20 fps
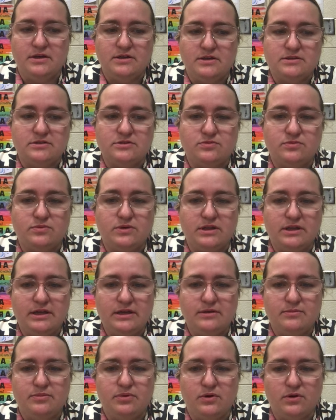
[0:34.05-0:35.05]
So it's
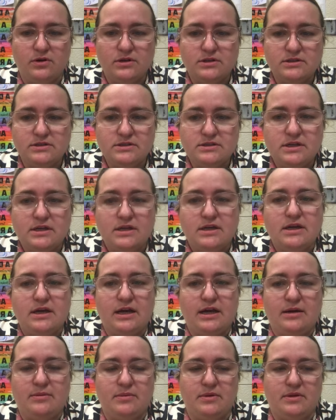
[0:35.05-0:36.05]
really important
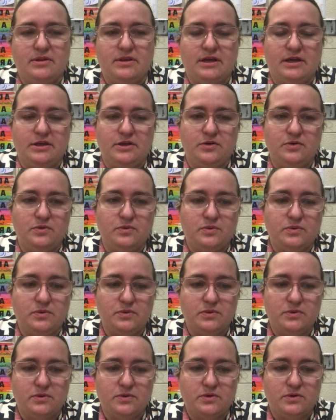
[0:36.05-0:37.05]
that
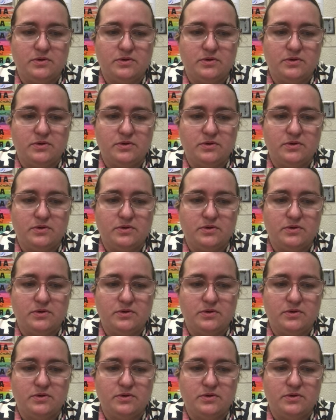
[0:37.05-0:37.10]
you